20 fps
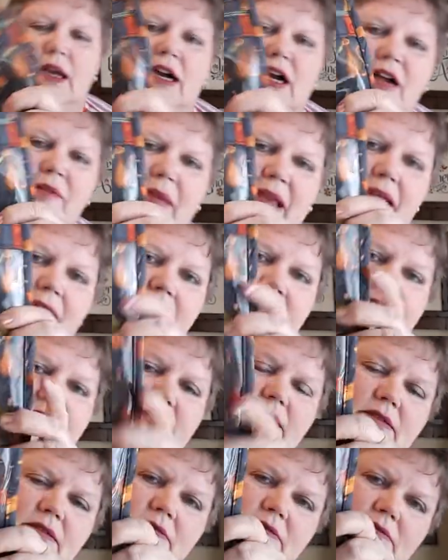I made
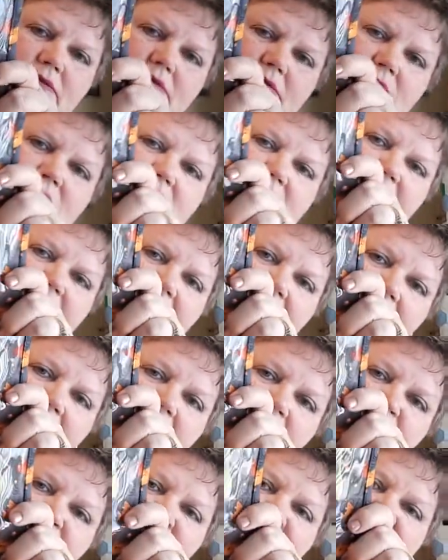a
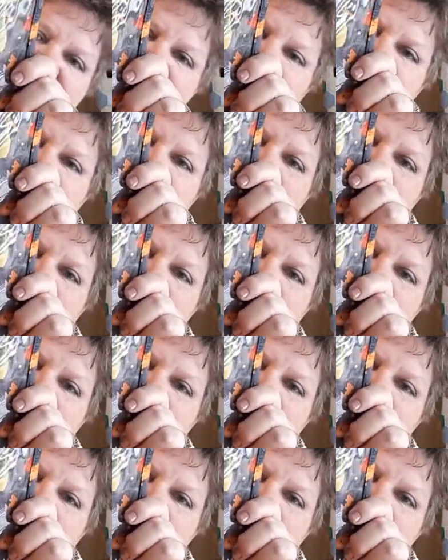cat project